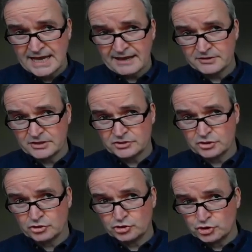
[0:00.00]
having
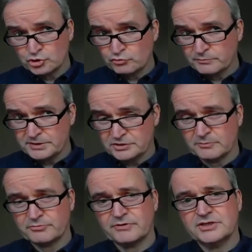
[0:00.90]
undergone 2 repeat
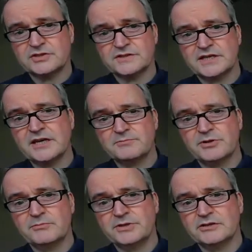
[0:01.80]
operations, high
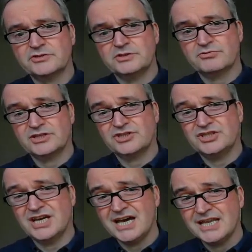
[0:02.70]
pulmonary artery pressure,
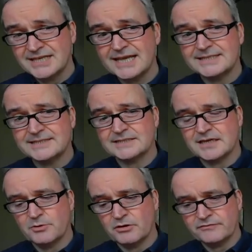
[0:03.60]
you're unlikely to
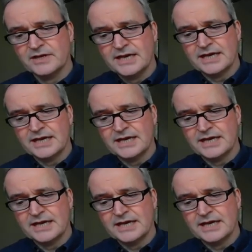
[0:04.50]
come off.